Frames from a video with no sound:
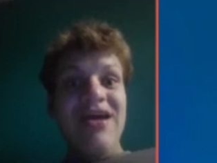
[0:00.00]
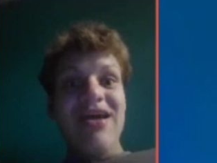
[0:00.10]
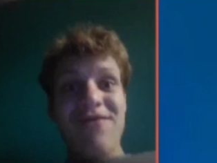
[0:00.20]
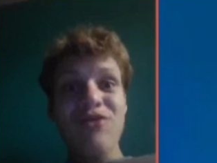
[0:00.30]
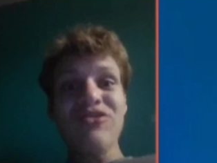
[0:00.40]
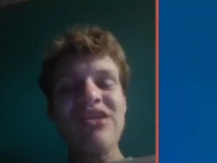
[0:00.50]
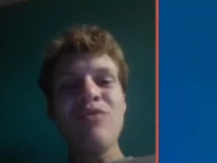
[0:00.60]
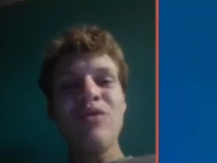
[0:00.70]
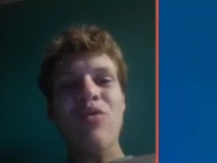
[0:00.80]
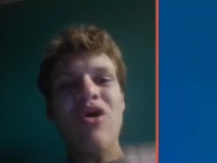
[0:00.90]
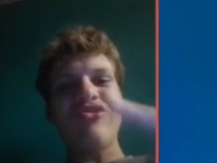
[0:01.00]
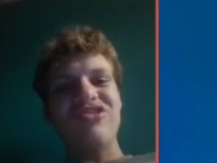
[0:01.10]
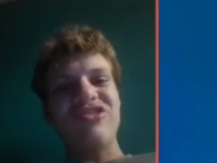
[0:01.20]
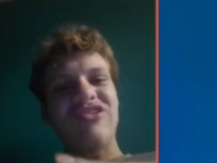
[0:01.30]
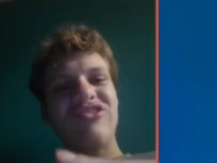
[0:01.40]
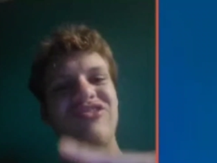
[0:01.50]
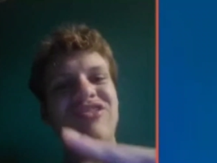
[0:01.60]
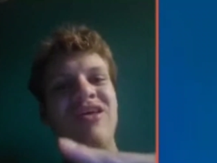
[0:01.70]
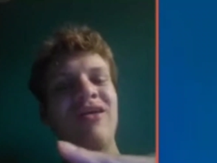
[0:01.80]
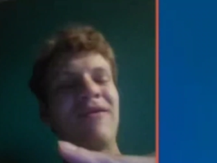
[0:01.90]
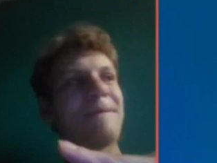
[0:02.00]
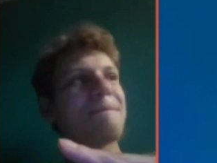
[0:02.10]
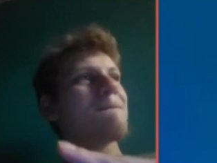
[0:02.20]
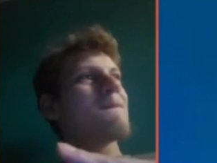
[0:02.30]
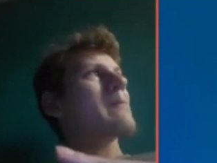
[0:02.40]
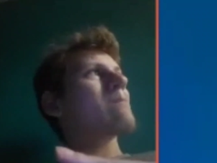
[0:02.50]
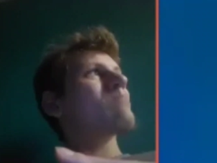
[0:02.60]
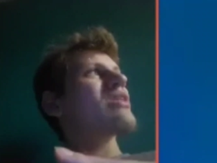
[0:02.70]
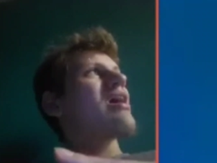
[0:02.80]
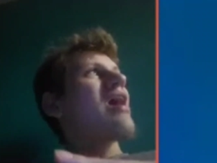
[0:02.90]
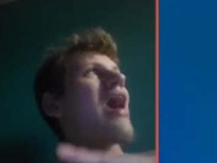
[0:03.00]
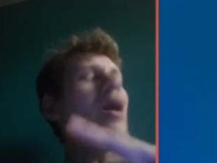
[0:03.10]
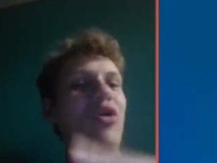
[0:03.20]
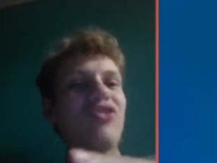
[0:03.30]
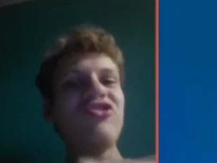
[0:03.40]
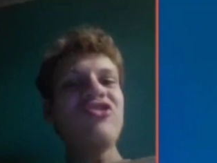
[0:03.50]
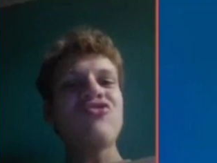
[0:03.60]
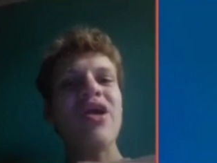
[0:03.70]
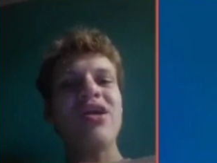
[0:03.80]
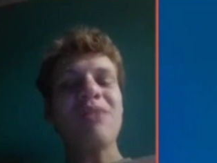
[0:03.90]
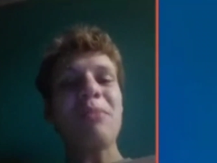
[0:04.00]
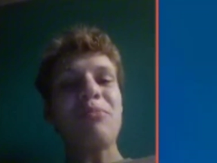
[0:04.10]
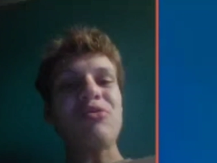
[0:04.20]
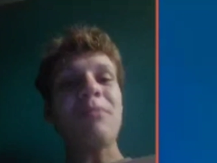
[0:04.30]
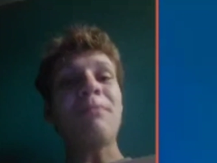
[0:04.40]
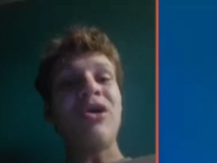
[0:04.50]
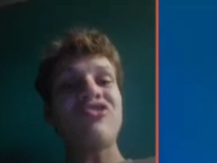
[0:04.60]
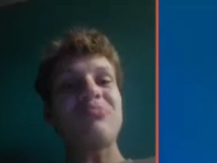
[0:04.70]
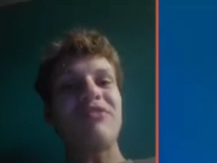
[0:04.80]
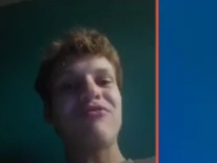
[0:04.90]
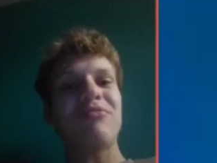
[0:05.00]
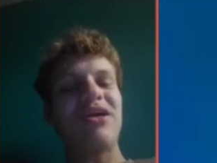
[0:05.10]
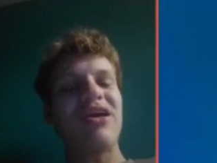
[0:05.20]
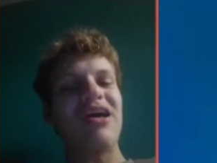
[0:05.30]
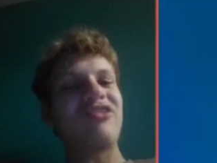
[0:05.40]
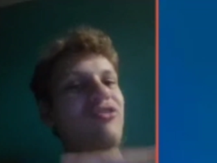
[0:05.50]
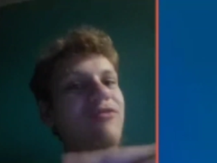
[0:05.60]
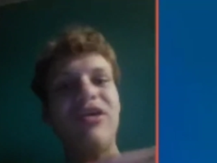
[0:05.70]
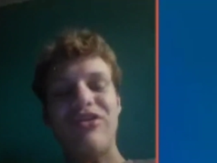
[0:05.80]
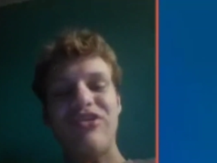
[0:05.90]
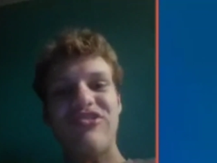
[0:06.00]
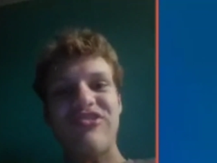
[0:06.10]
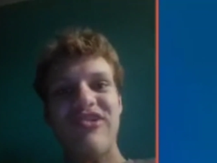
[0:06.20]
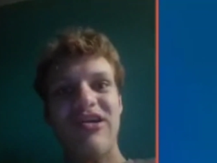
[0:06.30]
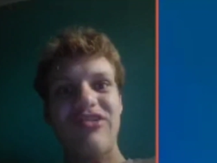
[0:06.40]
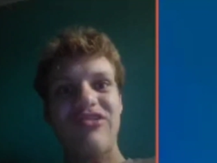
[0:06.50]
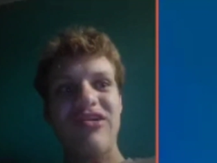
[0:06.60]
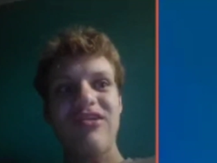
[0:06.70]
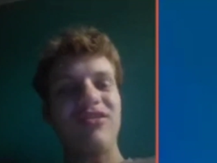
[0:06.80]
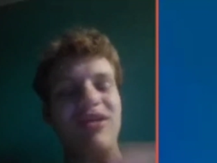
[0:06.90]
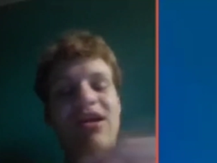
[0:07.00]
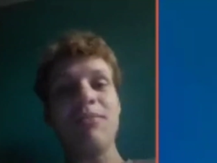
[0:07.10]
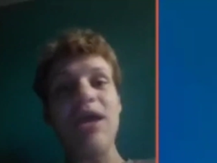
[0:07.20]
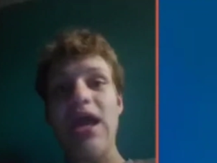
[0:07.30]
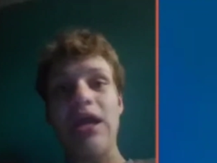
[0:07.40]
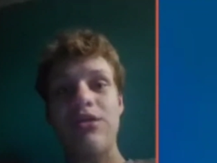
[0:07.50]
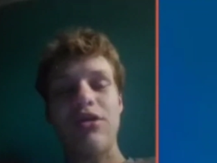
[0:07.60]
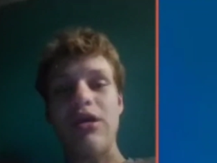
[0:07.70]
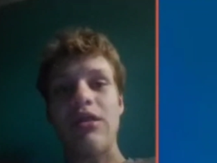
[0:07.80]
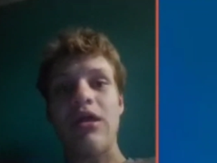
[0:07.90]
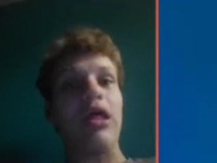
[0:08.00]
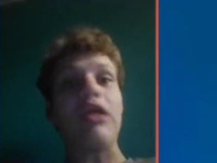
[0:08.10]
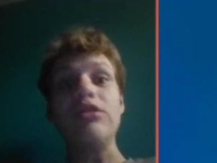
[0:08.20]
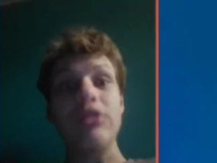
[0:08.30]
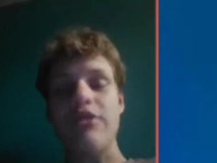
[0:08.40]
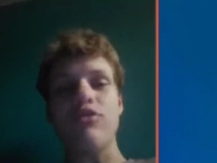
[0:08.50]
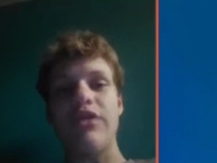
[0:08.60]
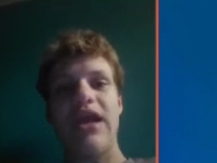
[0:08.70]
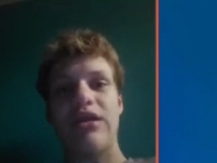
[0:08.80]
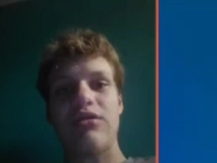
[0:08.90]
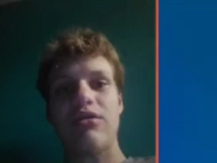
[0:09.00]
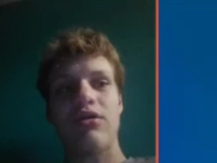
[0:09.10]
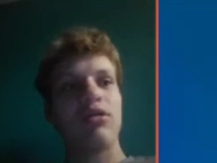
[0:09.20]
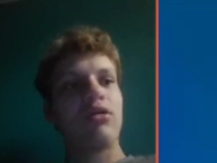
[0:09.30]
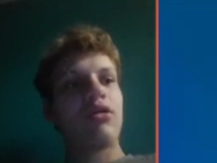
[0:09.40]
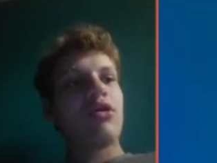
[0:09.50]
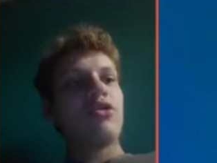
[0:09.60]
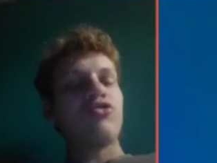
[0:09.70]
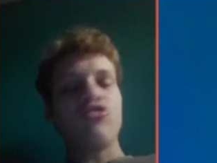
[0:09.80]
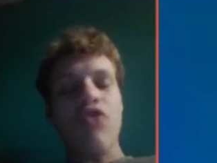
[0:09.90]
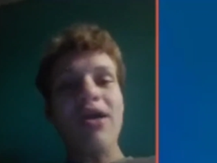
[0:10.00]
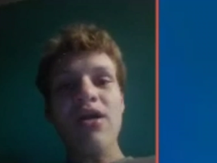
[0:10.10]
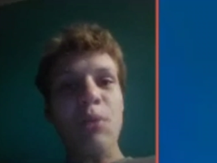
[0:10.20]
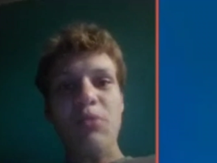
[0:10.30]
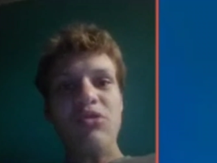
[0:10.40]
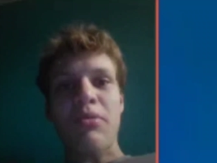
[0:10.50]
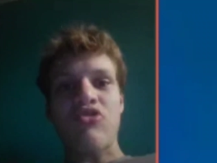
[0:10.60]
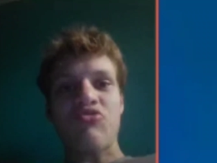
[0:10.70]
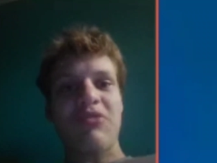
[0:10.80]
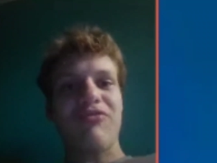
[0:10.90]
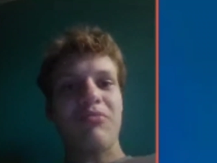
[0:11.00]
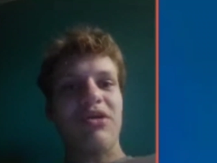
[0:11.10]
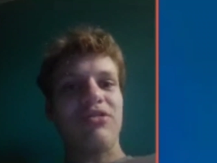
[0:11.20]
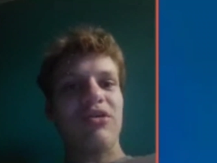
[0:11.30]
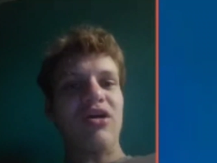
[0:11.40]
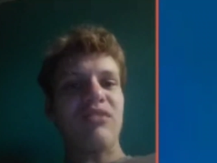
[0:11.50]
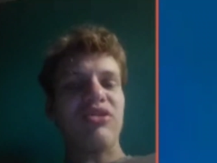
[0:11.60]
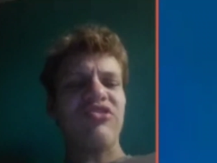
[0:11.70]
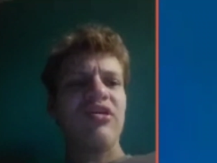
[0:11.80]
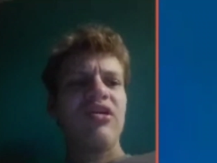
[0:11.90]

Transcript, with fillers: If there's anyone watching this, then I want you to try and come up with a punishment for me as to fail in this challenge. Like it could be anything, uh, literally anything. So try and come up with a punishment for me in the comments.